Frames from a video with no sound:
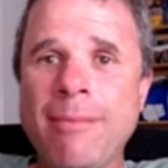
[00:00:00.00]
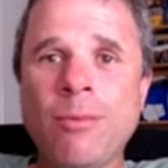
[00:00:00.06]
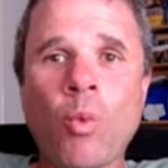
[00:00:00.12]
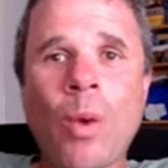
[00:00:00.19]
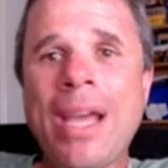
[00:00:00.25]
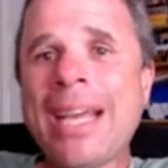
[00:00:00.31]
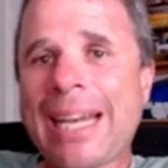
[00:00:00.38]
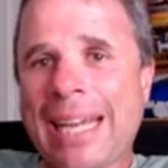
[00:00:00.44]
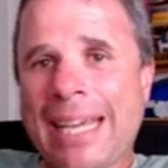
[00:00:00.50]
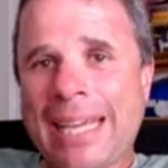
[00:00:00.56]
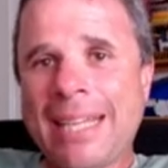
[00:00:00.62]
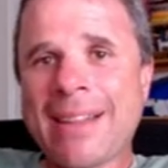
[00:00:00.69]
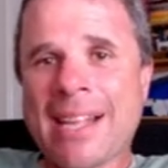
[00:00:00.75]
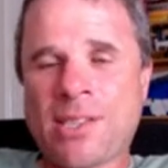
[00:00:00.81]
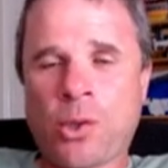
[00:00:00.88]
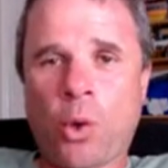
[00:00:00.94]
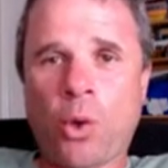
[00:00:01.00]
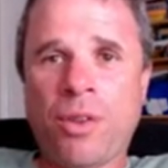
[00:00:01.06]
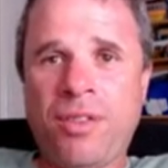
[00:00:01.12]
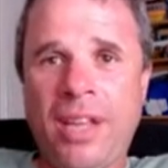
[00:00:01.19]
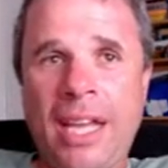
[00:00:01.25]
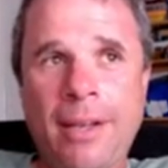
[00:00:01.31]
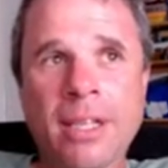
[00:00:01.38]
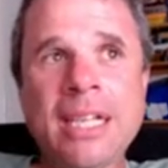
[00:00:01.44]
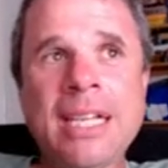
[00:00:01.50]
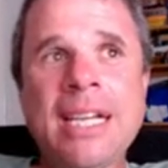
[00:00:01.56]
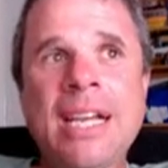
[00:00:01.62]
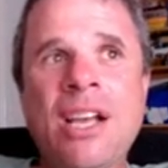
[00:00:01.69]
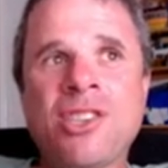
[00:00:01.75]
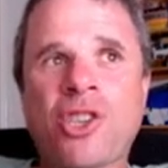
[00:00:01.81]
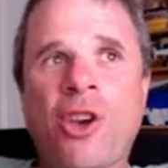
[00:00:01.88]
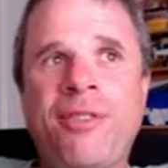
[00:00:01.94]
weekly, that sort of thing.
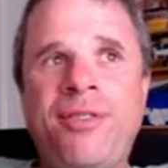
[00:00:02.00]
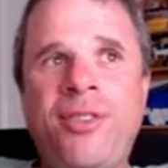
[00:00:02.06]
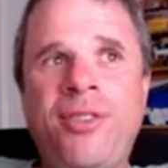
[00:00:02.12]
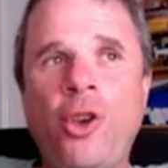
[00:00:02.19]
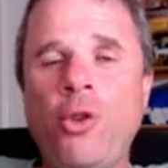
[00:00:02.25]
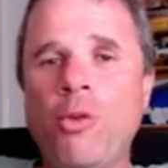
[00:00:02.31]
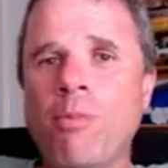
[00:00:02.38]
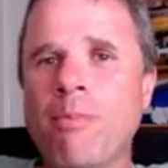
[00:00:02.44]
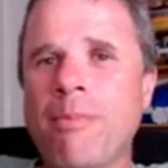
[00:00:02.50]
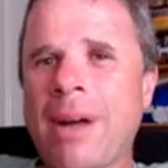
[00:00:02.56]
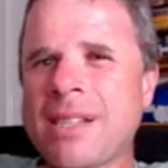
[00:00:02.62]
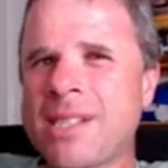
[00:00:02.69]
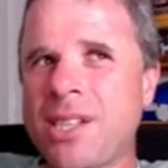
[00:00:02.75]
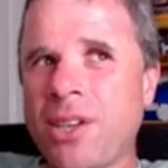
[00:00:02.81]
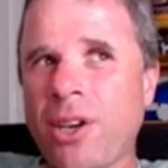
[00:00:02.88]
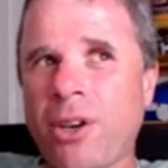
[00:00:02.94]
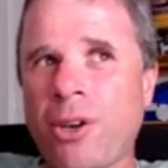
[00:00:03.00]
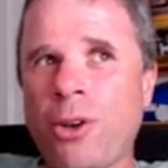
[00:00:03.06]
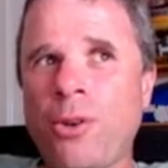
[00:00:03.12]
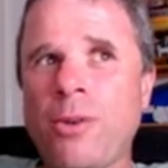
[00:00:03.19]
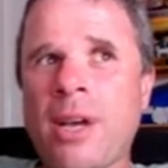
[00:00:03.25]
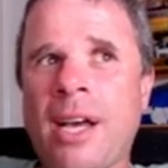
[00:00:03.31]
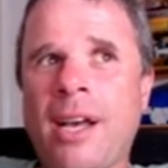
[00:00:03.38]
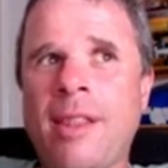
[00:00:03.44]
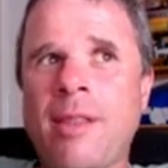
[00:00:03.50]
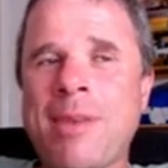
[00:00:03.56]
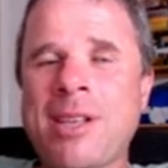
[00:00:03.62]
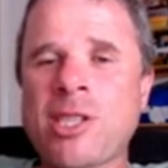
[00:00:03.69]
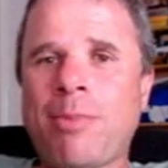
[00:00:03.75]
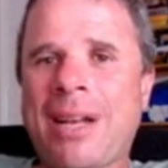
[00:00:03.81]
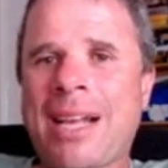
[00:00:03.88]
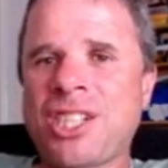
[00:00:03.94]
So a few months ago, the
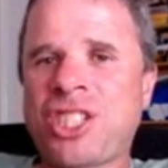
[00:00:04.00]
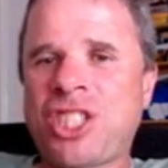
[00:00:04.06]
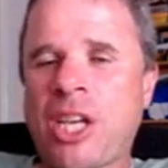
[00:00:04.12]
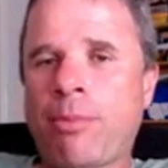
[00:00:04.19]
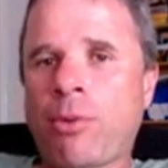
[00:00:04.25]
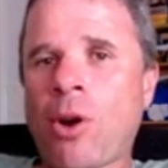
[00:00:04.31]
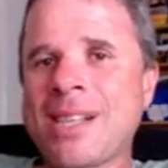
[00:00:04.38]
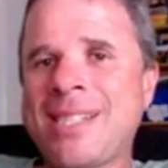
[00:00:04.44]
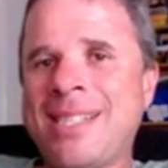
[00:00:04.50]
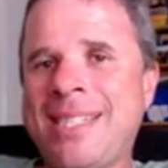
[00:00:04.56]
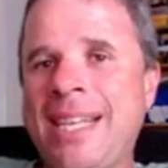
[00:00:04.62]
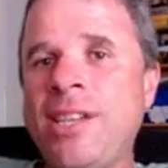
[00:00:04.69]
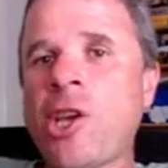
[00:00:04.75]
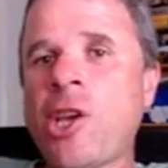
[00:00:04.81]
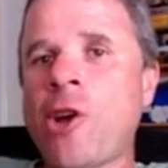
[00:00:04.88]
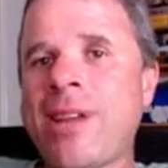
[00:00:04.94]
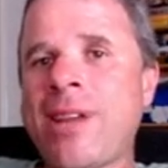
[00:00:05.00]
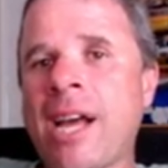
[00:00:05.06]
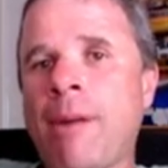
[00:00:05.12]
Mesoblast share price did go down